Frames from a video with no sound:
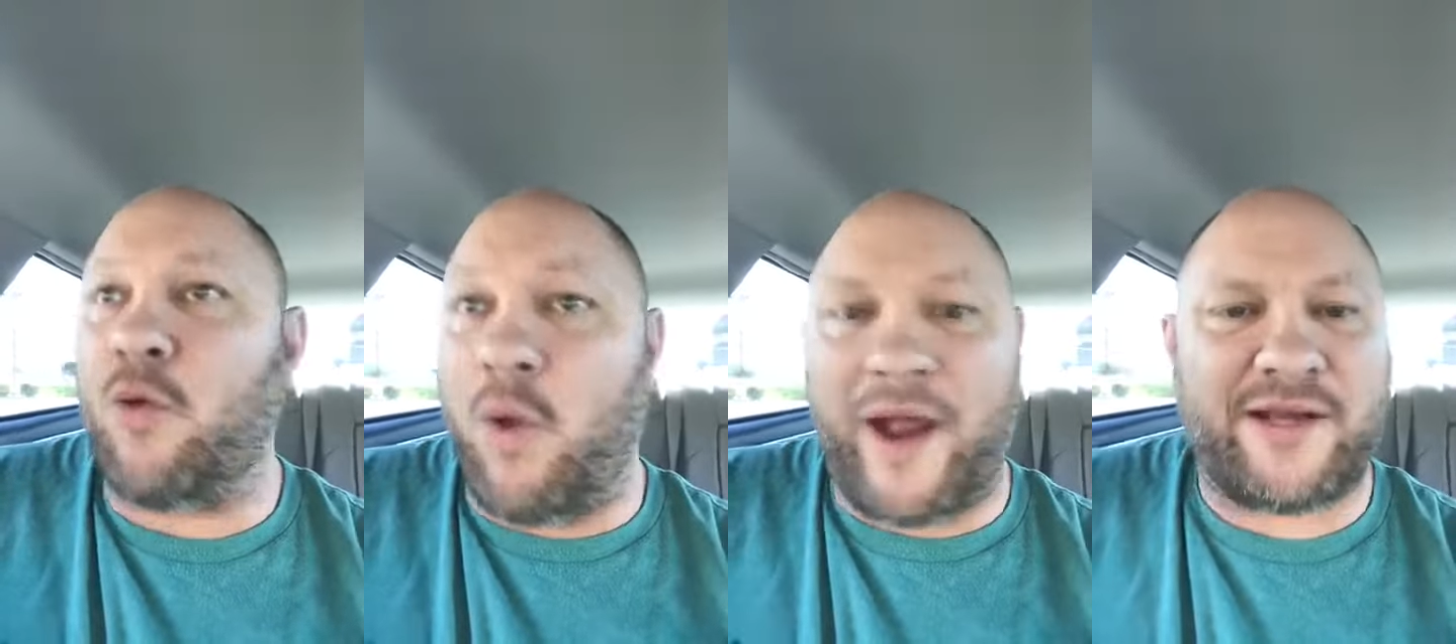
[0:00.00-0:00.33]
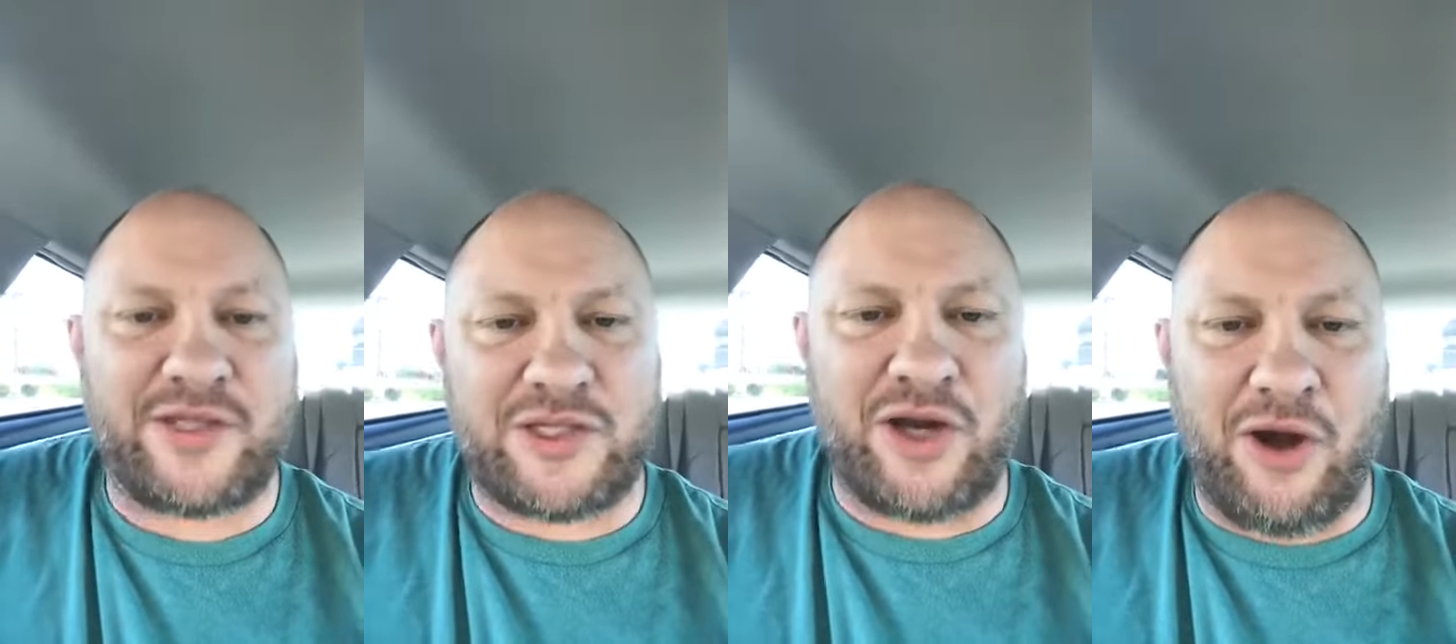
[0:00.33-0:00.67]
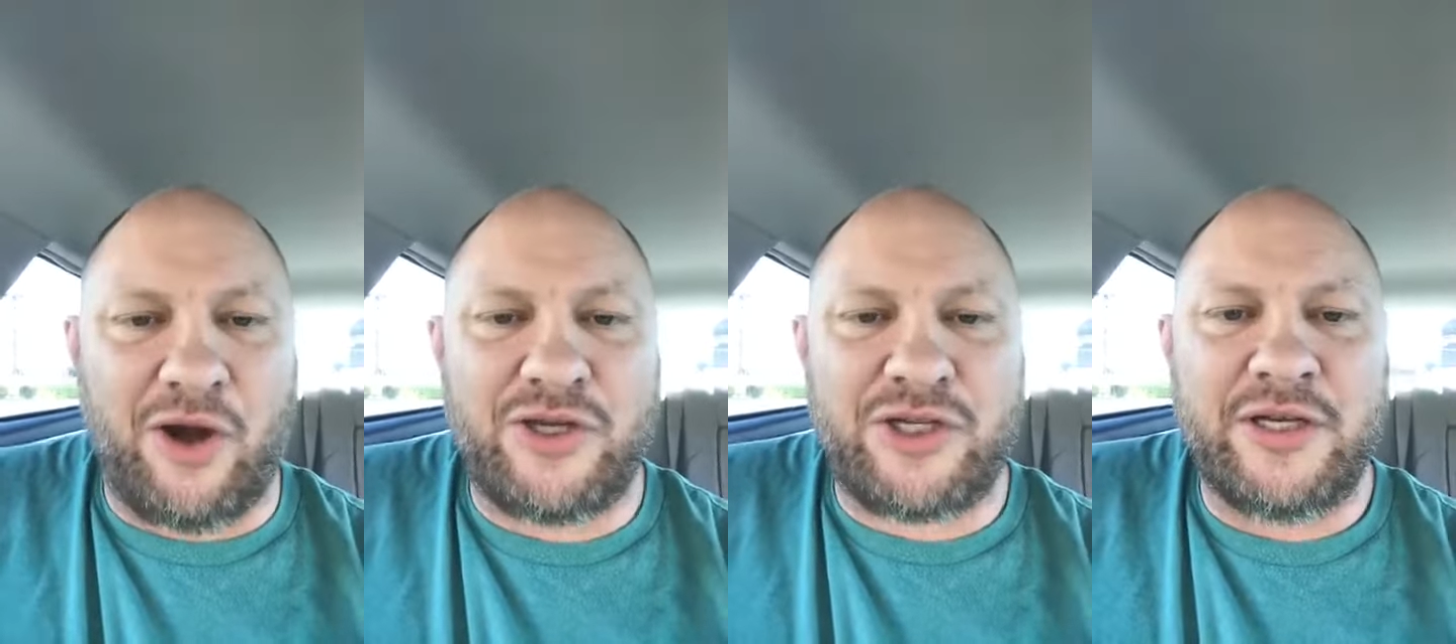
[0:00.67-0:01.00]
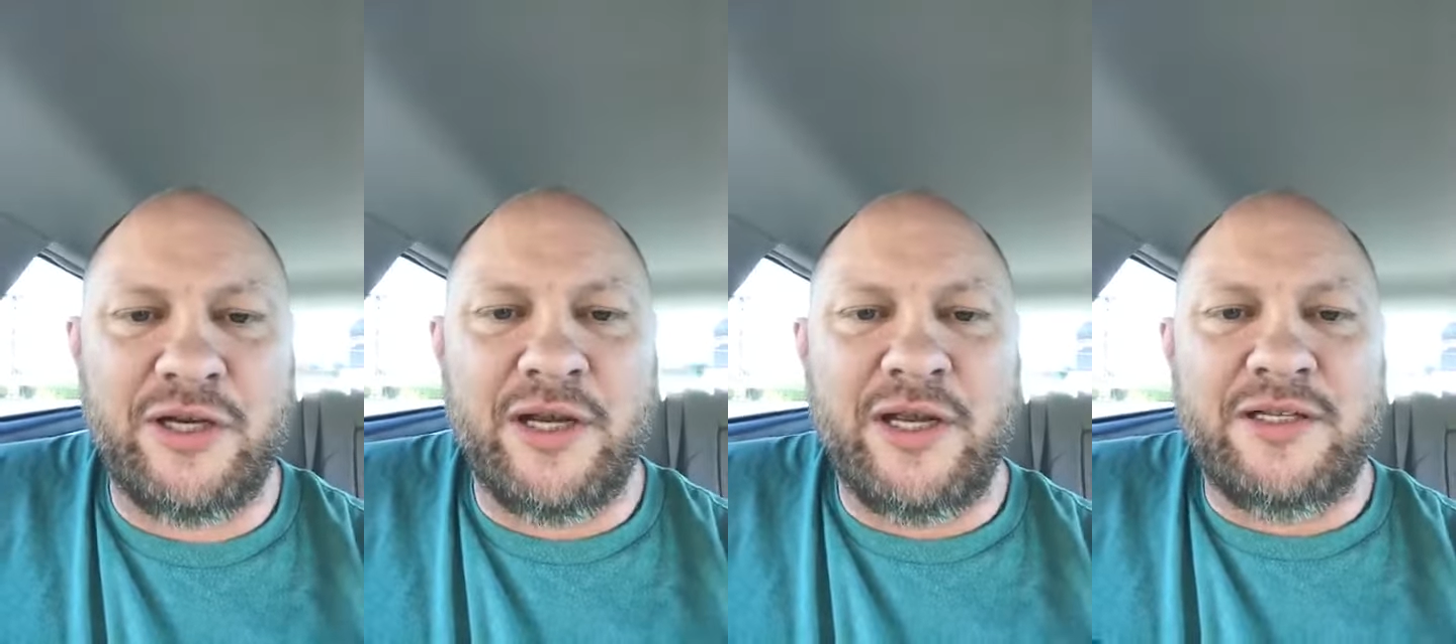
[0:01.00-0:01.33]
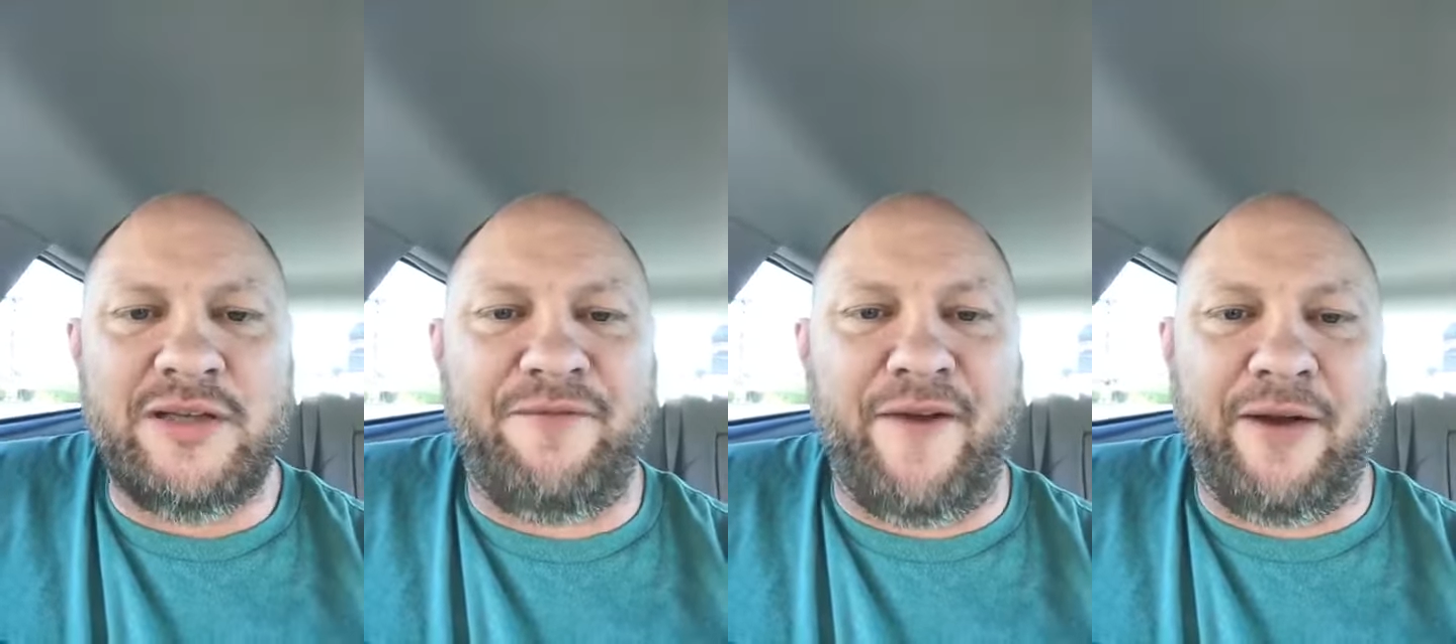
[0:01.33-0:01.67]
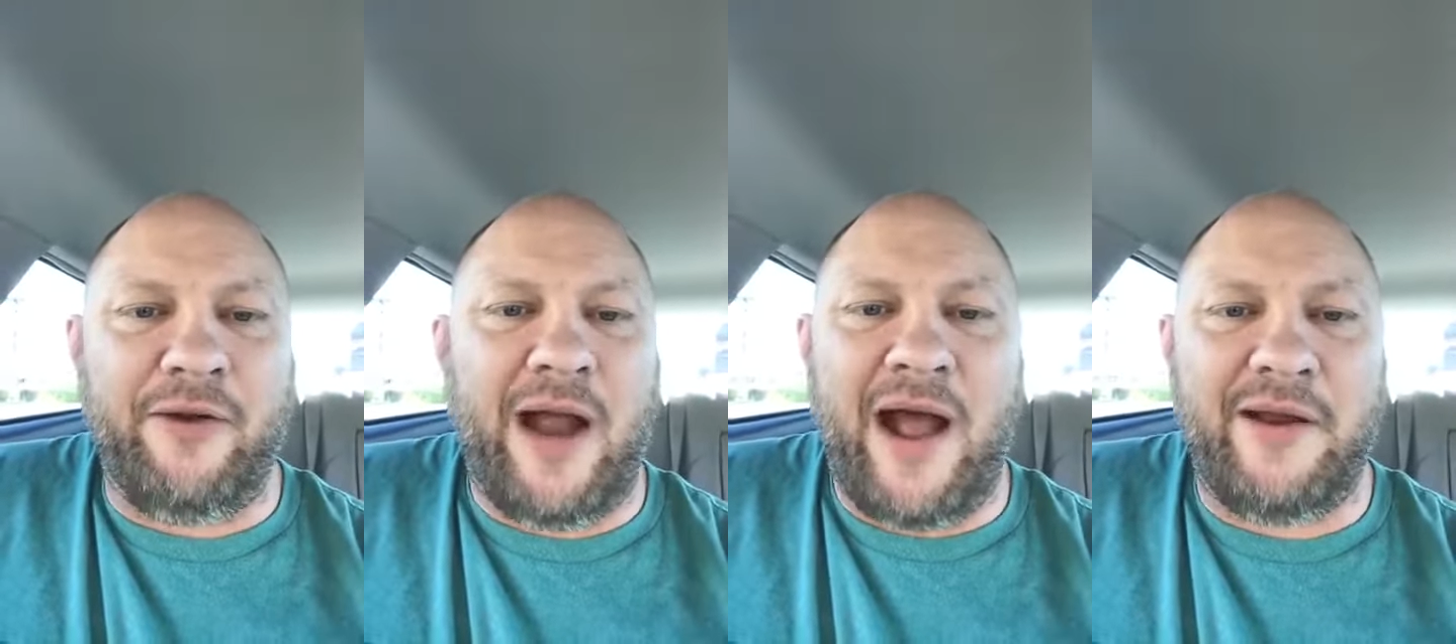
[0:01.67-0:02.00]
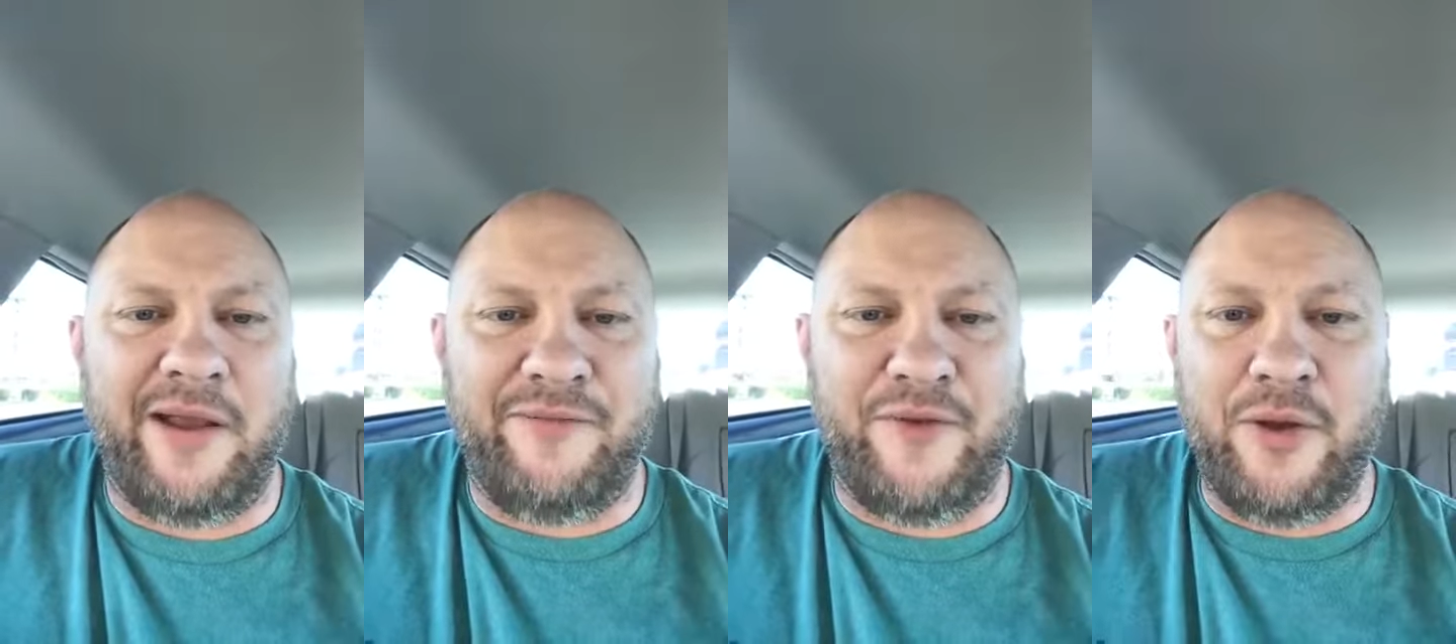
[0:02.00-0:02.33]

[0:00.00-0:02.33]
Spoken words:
quick search to figure out if